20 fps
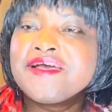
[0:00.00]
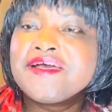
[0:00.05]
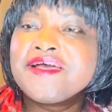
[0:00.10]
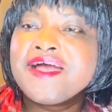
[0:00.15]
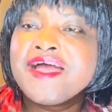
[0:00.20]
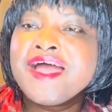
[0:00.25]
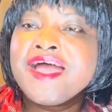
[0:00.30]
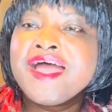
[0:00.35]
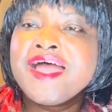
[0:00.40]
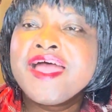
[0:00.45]

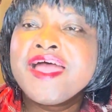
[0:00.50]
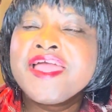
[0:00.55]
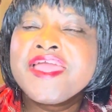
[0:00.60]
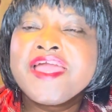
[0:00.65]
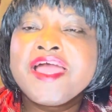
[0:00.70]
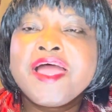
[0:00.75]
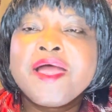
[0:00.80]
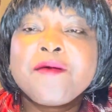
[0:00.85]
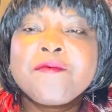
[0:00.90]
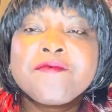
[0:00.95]

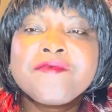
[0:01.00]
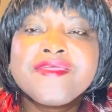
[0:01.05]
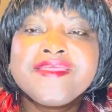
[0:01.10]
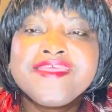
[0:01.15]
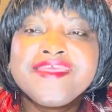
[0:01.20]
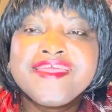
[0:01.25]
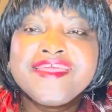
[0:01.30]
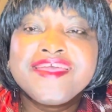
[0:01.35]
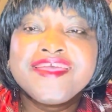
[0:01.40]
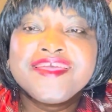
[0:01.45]
I am
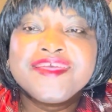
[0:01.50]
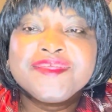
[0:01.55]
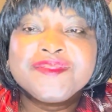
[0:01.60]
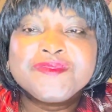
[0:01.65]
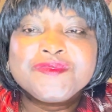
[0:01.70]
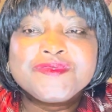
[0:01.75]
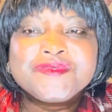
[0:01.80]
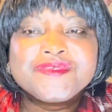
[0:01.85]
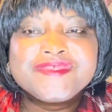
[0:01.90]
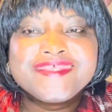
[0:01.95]
here
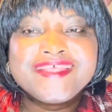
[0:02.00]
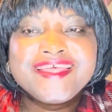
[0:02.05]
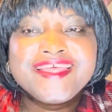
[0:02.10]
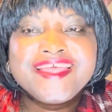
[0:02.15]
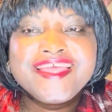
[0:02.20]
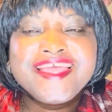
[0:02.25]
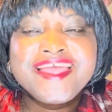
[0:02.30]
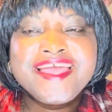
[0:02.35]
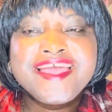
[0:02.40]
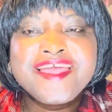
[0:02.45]
to
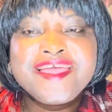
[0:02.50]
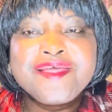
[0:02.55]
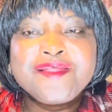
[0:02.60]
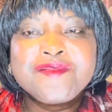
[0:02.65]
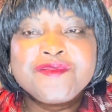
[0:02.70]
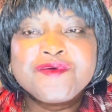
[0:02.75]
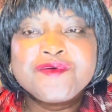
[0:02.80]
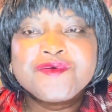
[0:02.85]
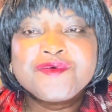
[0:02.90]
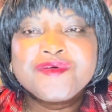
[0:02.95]
say
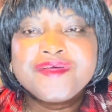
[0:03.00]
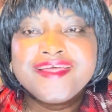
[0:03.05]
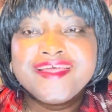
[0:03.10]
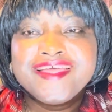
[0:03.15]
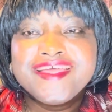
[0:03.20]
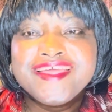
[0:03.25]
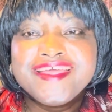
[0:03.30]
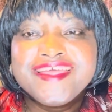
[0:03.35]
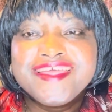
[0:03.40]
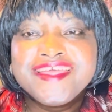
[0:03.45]
hello
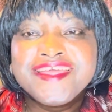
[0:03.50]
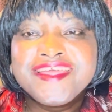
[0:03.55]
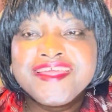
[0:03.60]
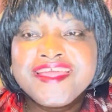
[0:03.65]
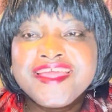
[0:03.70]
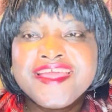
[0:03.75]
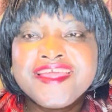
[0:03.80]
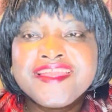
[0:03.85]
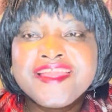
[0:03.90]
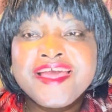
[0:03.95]

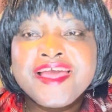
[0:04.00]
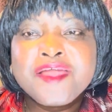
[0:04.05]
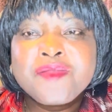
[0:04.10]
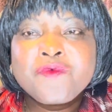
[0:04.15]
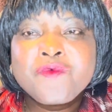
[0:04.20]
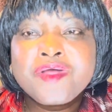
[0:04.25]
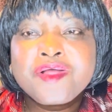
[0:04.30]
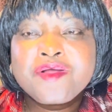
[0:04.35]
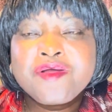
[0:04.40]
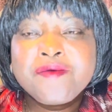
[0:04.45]
again and
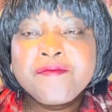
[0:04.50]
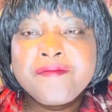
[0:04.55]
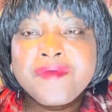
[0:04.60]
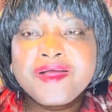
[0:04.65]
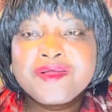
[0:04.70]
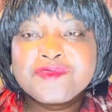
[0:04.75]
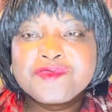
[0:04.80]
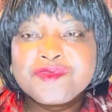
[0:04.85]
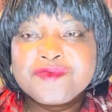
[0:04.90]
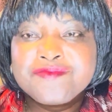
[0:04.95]
welcome
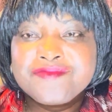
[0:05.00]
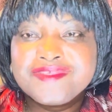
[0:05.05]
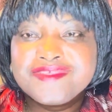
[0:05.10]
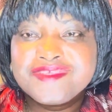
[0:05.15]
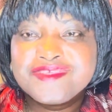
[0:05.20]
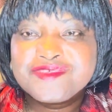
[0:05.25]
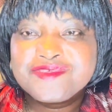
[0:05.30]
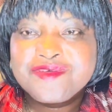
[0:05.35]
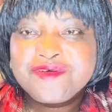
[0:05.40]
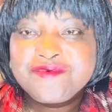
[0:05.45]
back to
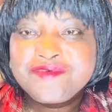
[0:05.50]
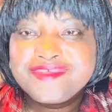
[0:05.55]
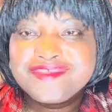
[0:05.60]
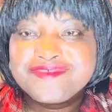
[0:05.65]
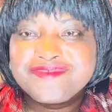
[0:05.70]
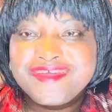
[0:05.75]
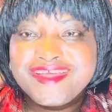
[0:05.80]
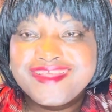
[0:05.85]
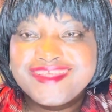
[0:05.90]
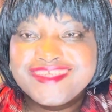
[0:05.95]
Mrs. Always
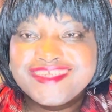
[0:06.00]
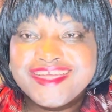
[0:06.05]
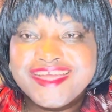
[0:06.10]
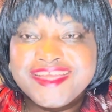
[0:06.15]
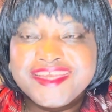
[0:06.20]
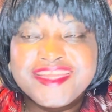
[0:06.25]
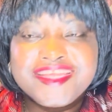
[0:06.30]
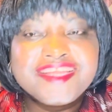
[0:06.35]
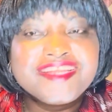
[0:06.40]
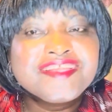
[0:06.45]
Right
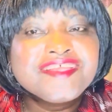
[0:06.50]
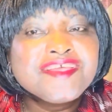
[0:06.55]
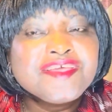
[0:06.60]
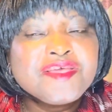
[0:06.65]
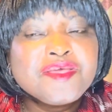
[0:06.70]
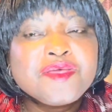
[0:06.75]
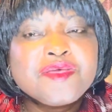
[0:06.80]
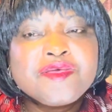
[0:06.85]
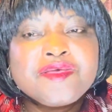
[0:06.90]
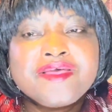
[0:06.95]
channel.
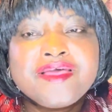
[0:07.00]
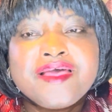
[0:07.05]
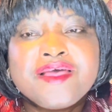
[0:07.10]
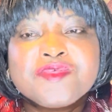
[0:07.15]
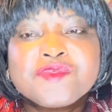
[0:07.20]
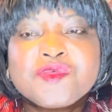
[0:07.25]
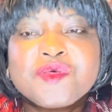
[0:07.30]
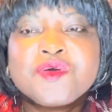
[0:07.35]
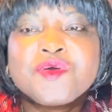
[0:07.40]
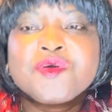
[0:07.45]

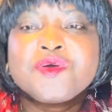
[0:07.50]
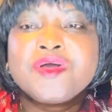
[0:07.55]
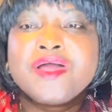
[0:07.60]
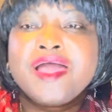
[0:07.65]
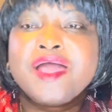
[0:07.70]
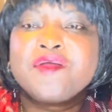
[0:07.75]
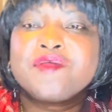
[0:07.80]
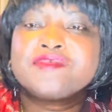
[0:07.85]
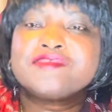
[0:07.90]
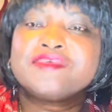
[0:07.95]
So
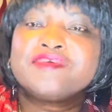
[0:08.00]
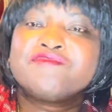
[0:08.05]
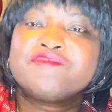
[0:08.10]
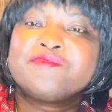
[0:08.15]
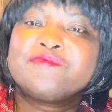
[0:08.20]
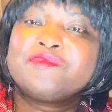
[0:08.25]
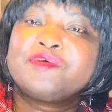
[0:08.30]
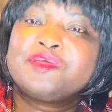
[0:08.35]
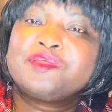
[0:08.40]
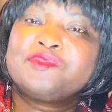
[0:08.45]
how is
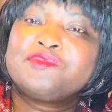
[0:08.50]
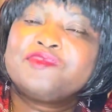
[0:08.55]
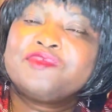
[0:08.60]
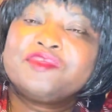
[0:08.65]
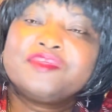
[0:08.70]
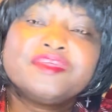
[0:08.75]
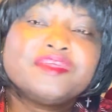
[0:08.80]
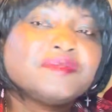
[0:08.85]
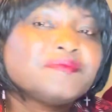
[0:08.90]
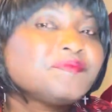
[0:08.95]
everybody
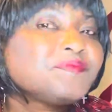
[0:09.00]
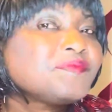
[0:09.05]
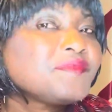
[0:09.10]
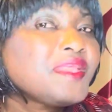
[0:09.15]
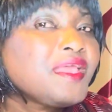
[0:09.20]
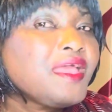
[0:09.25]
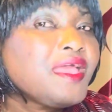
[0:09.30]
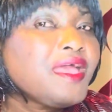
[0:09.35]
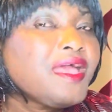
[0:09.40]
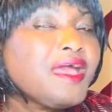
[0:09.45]
doing?
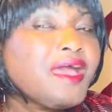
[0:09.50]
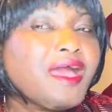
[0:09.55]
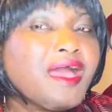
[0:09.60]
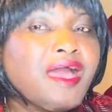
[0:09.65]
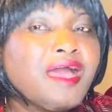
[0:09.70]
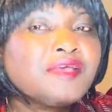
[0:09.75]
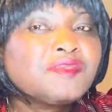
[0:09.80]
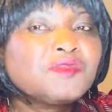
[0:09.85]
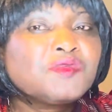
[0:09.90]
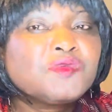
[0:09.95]

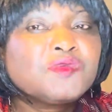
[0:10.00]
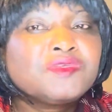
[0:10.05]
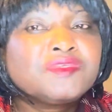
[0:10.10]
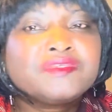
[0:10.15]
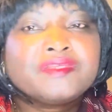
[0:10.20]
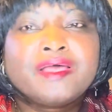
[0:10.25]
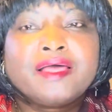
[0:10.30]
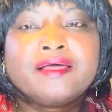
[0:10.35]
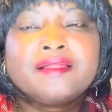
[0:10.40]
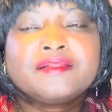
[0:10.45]
As
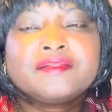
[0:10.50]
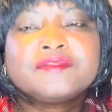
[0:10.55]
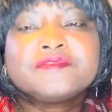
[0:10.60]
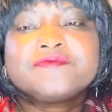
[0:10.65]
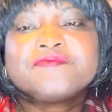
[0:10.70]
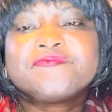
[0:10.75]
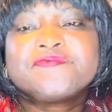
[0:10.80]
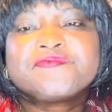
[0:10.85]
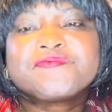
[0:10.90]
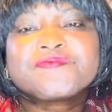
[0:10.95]
usual,
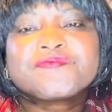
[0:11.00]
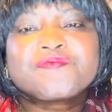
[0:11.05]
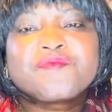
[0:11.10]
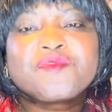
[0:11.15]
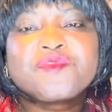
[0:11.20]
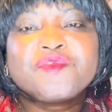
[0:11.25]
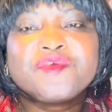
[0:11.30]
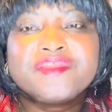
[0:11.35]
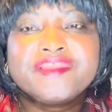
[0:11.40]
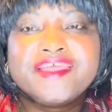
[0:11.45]

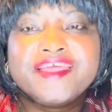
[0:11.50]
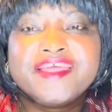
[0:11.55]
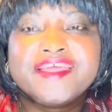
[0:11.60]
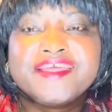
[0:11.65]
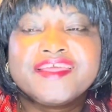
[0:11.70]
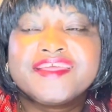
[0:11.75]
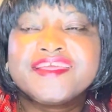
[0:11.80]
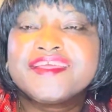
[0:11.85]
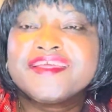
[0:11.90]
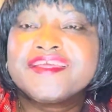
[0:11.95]
today